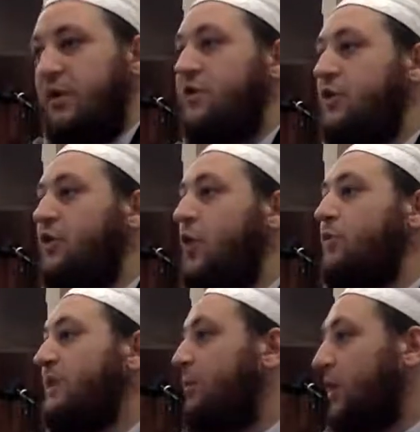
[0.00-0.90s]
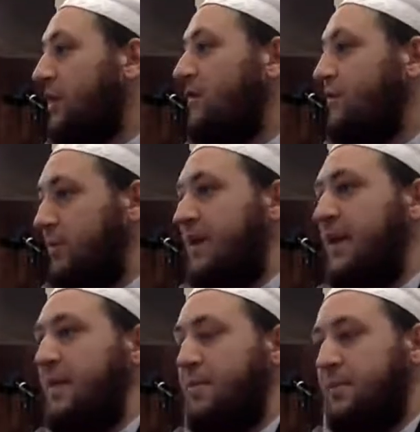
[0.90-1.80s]
Because you know someone from
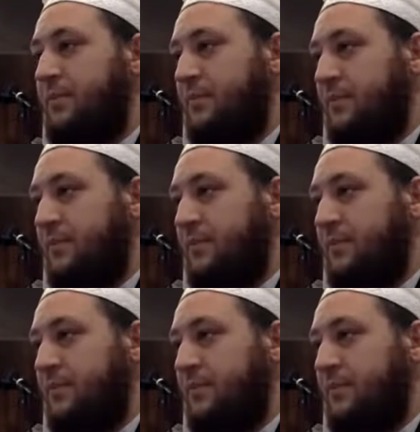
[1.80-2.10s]
their name.